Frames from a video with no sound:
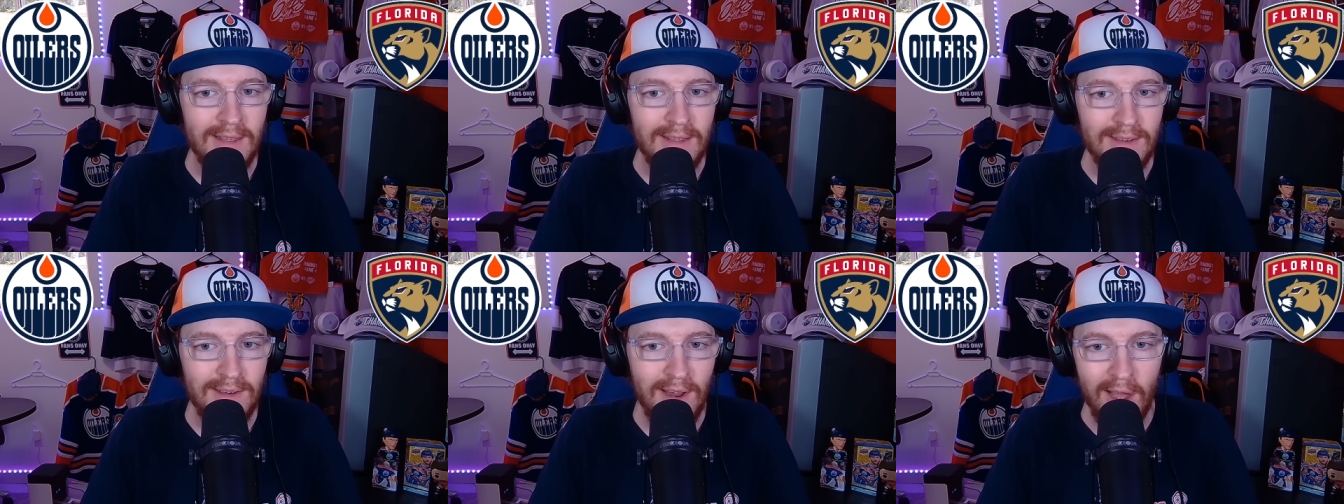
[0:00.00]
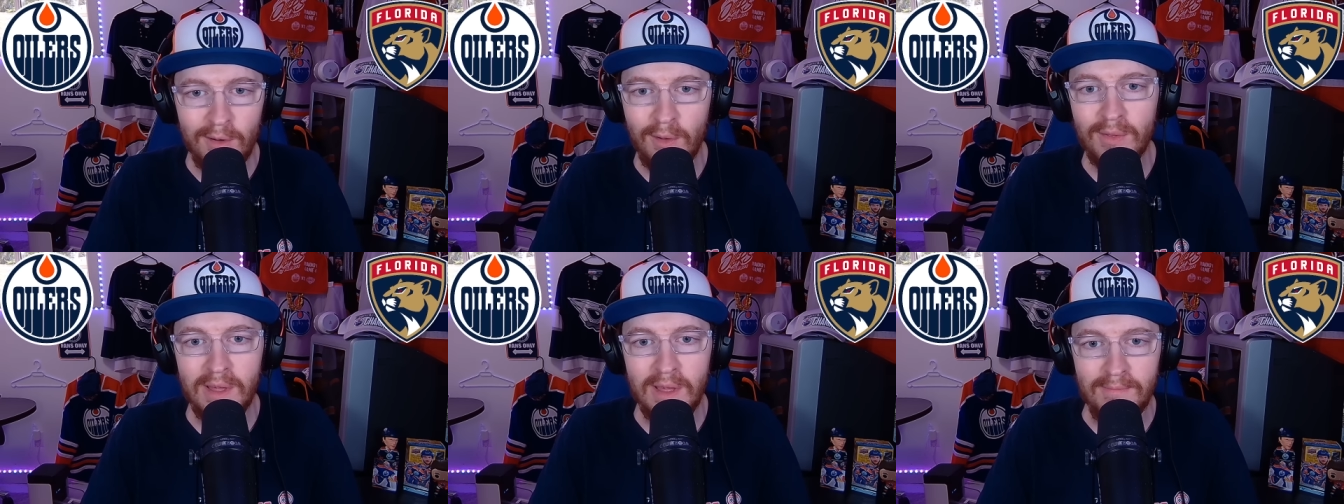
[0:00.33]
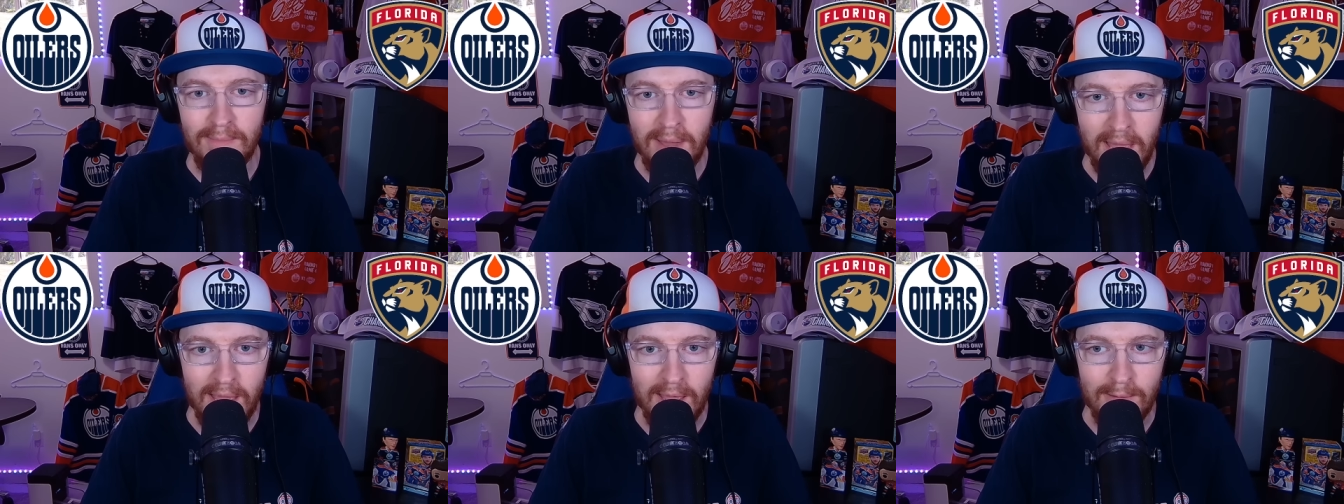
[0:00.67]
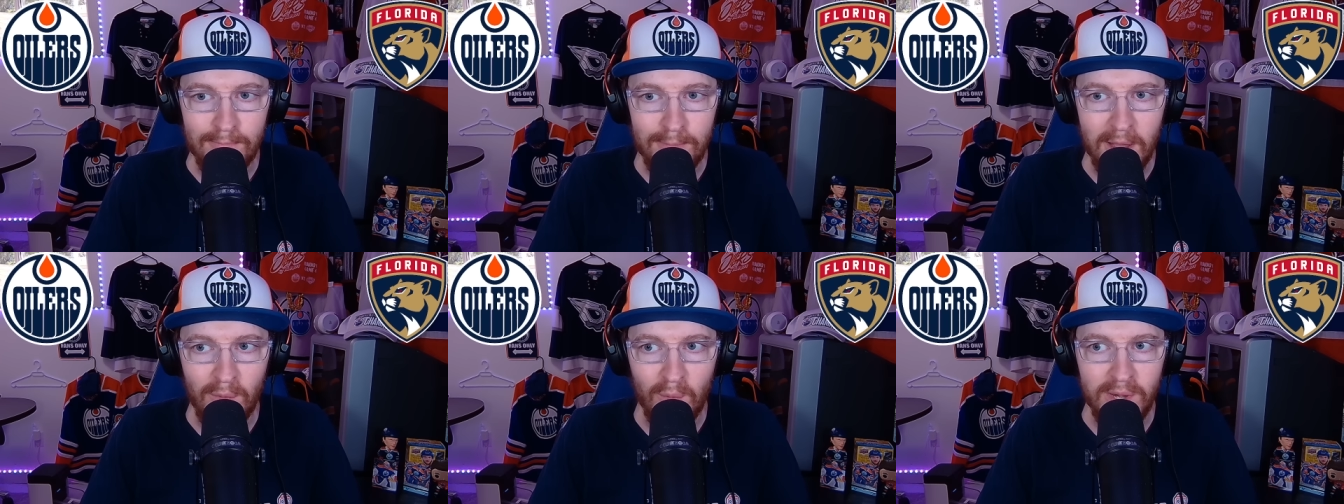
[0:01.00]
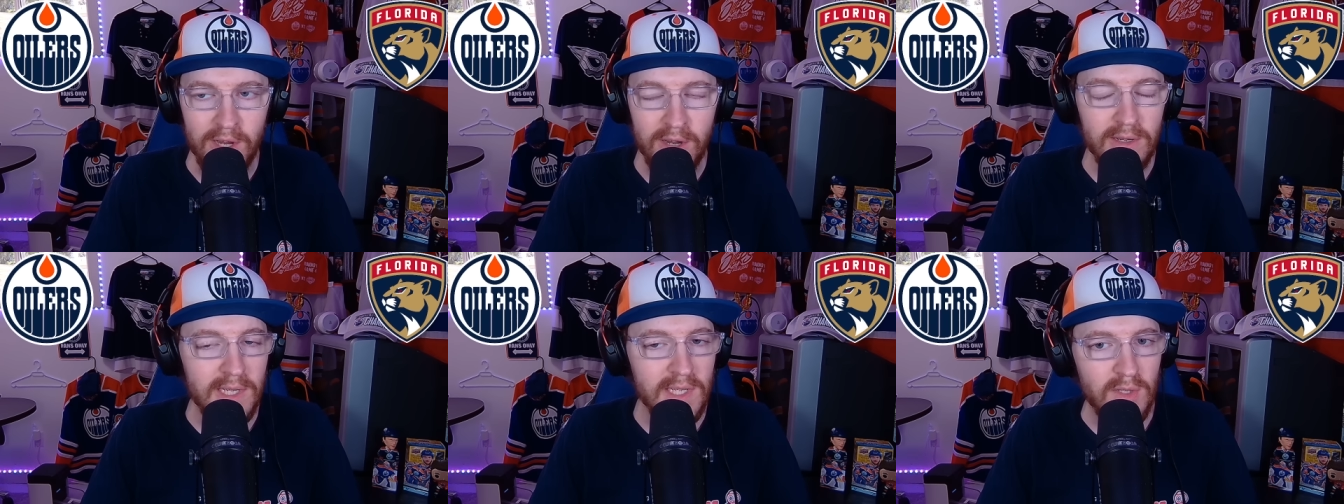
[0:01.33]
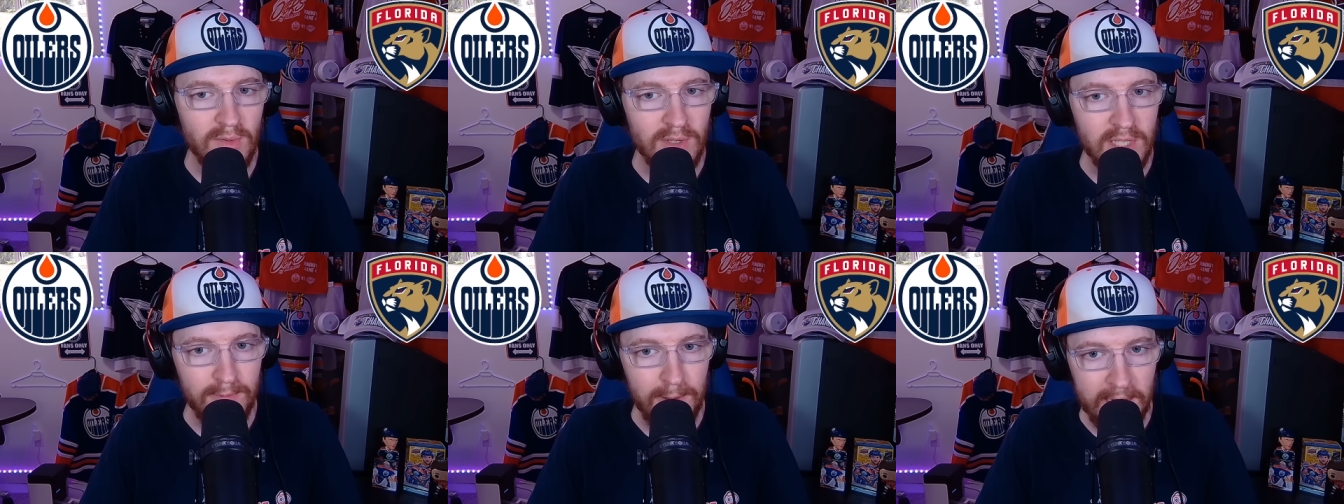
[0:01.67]
not only me, but when you're
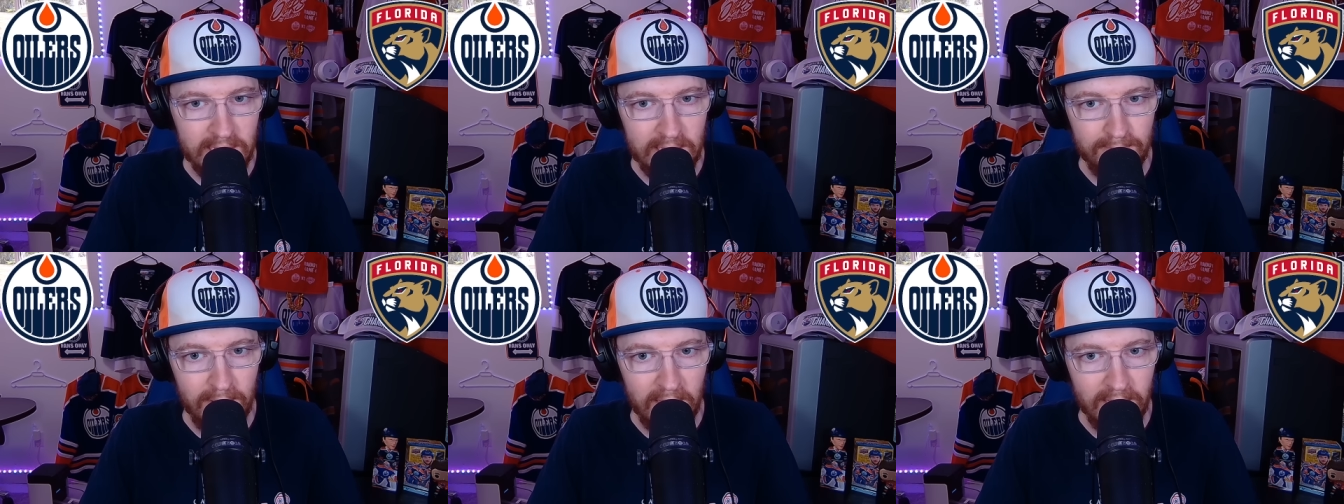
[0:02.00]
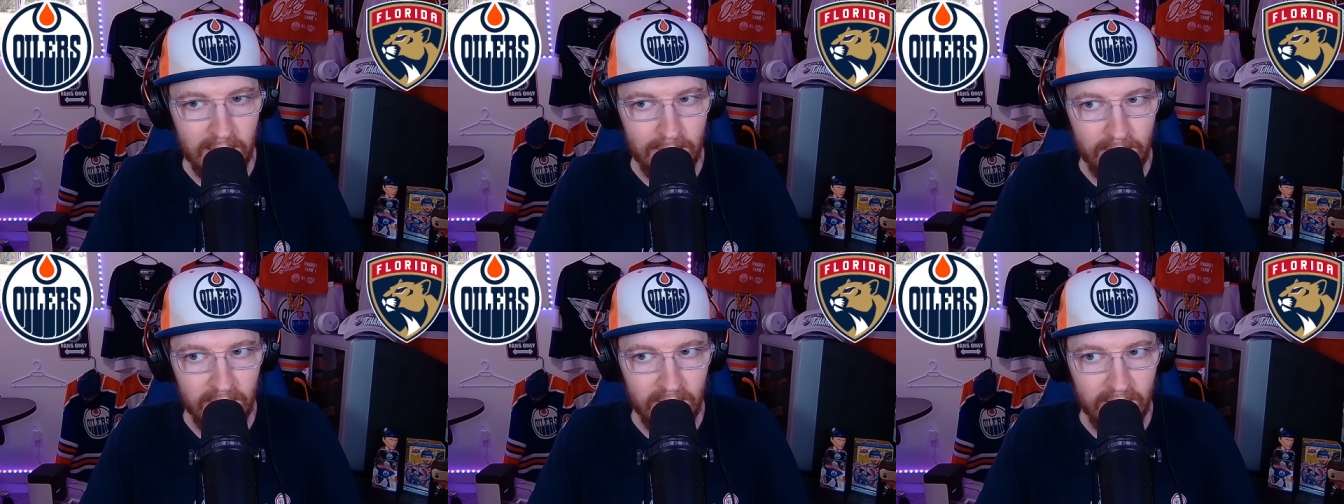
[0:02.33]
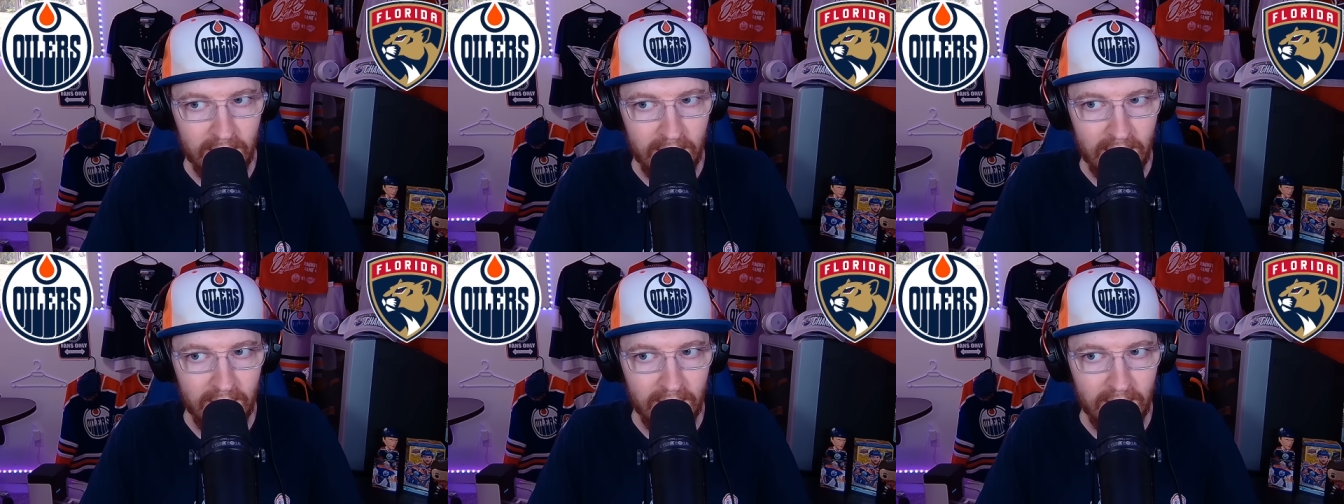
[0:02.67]
disrespecting my community,